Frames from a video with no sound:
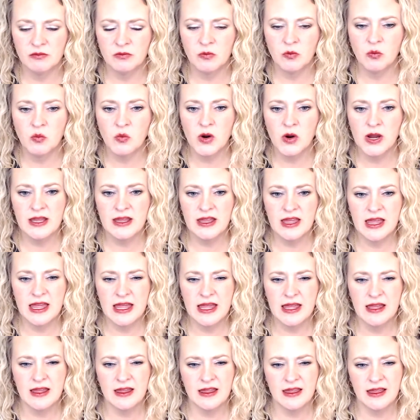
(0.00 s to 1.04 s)
What
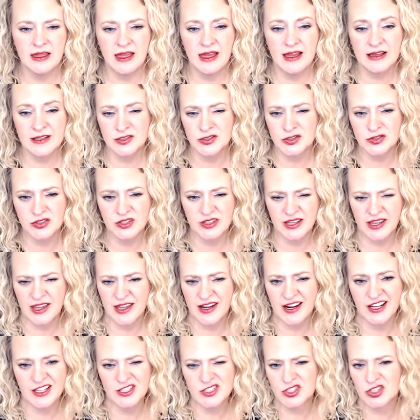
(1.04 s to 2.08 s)
extra can
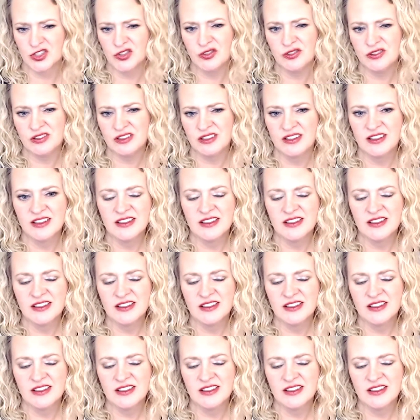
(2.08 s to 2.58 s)
I do?